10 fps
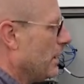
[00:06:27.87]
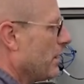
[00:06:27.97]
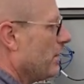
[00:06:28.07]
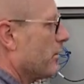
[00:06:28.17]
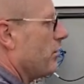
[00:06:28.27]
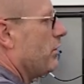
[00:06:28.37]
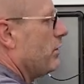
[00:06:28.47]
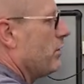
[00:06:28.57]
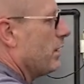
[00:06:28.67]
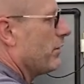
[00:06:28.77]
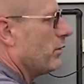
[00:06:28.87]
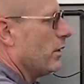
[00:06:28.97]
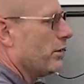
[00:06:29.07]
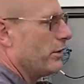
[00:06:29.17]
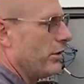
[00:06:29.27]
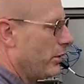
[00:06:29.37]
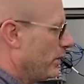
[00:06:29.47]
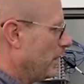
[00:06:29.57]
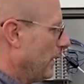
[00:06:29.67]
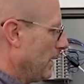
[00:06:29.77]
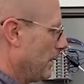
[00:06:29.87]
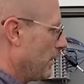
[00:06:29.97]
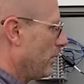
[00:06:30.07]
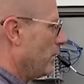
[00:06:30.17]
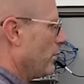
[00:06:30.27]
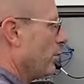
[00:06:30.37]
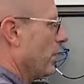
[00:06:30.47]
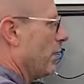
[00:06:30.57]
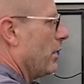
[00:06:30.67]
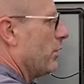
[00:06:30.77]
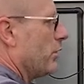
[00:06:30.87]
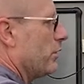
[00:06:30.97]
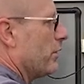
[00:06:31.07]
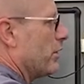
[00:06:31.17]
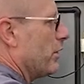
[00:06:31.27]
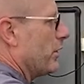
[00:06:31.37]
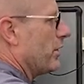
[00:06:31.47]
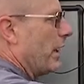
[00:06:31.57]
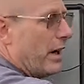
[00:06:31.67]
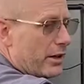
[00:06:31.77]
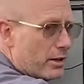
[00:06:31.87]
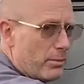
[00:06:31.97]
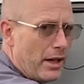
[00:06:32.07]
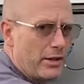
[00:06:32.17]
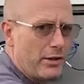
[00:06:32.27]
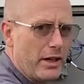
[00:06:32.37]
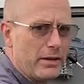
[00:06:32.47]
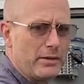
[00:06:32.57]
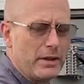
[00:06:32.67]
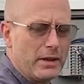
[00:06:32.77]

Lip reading: There's two different ones. When it goes to first, this is a higher micron.